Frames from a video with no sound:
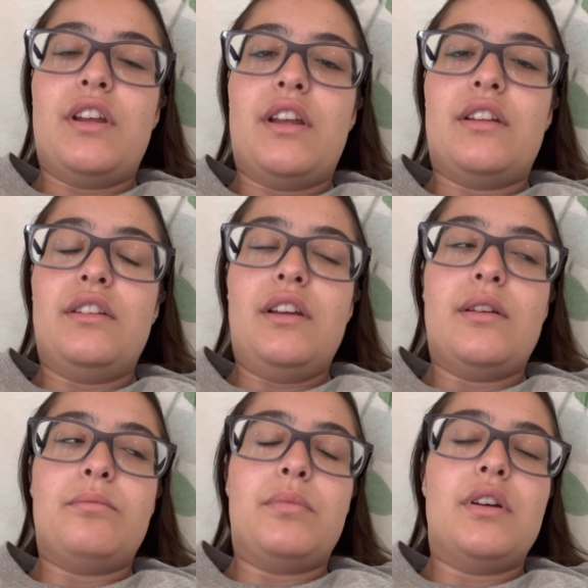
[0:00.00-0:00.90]
And
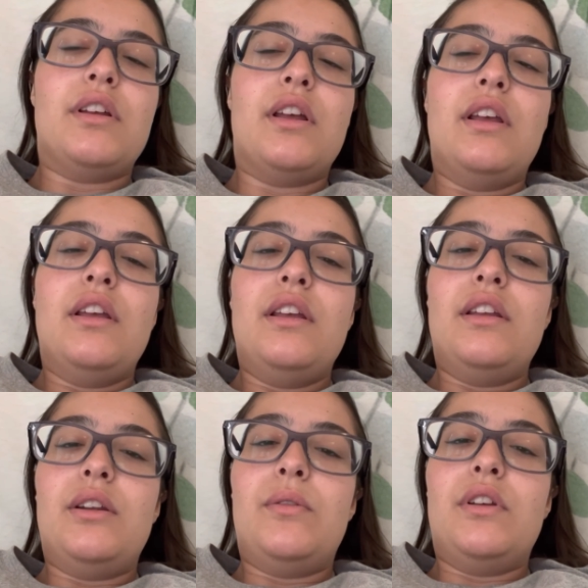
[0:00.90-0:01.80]
yeah, but
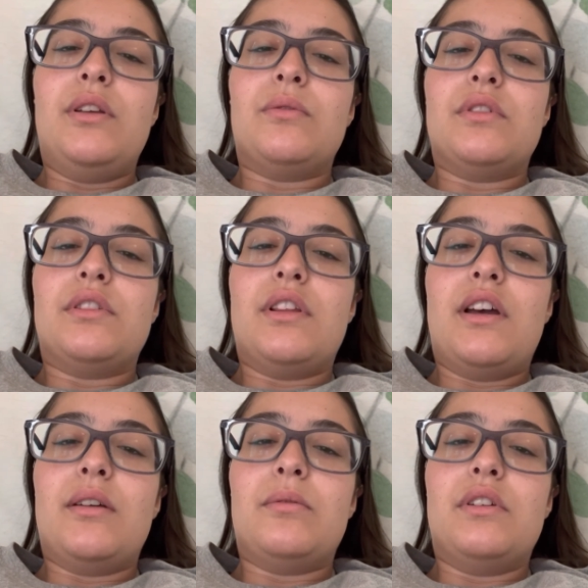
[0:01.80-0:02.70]
anyways, with
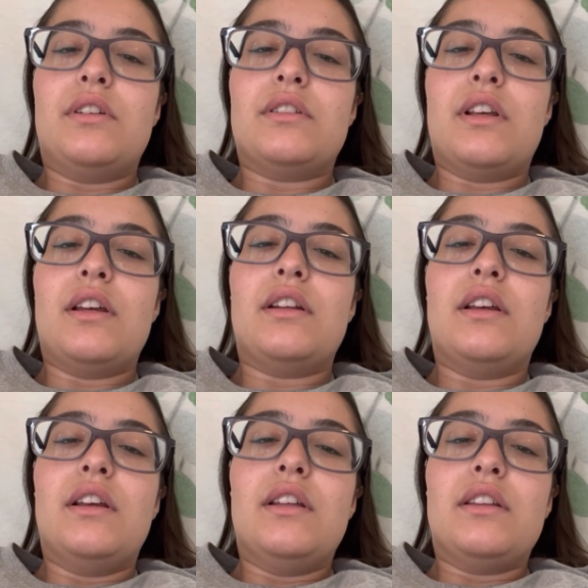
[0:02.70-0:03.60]
that being said,
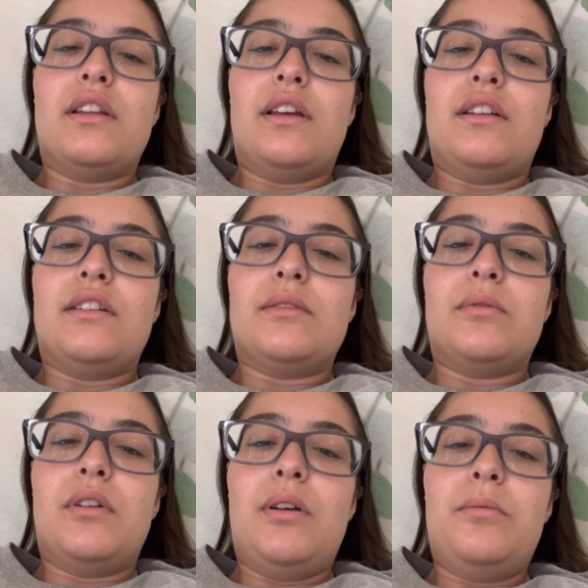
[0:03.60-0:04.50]
that is
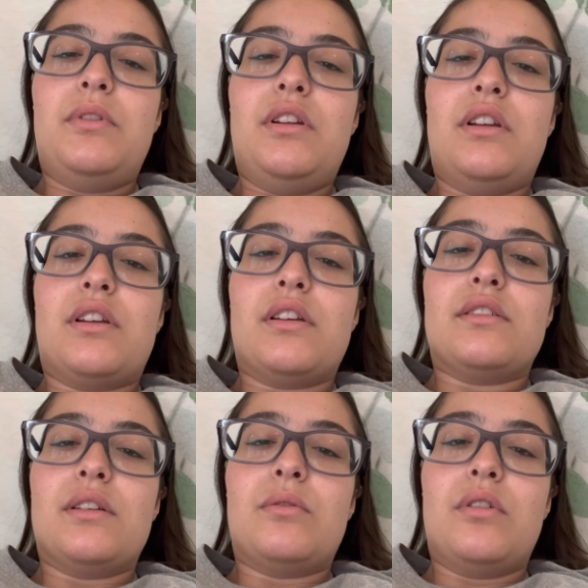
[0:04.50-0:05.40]
my update. I
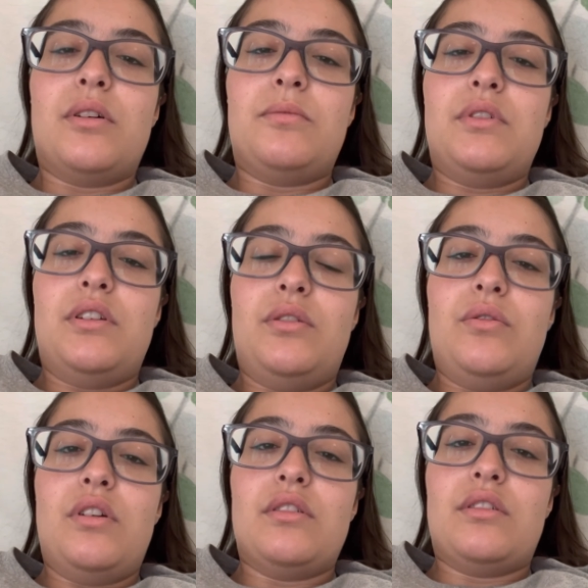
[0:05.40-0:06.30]
guess I will update
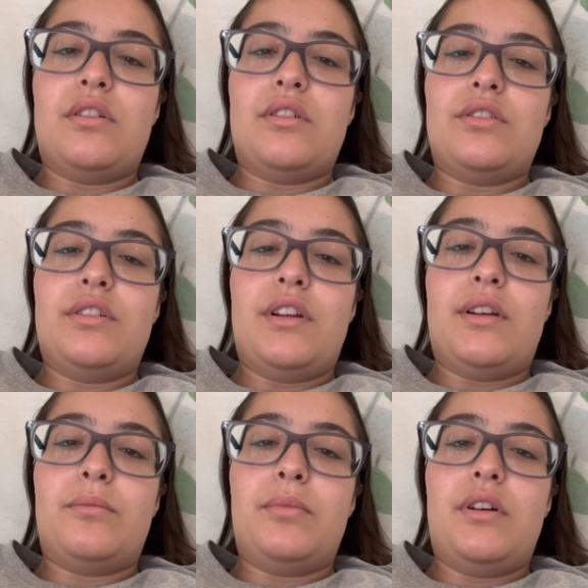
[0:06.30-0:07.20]
you guys later. So
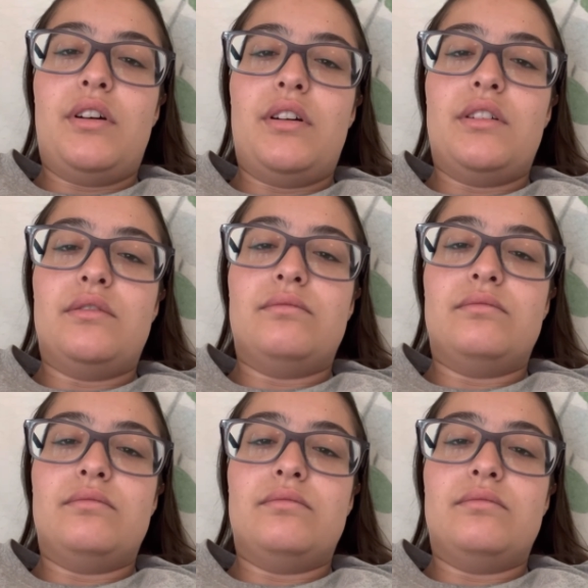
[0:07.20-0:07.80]
yeah, bye.